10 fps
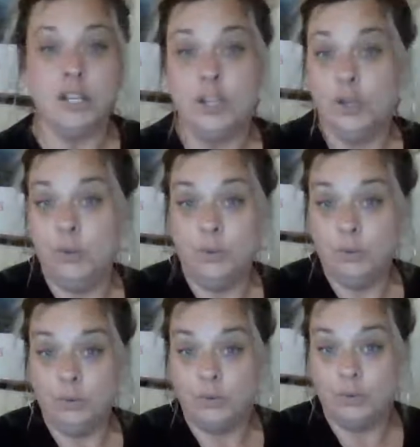you
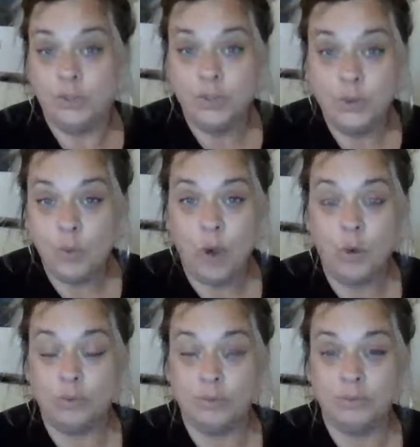
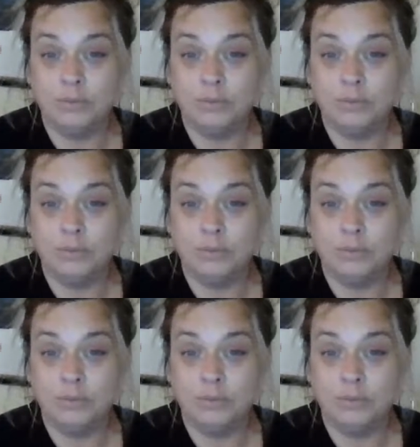won't,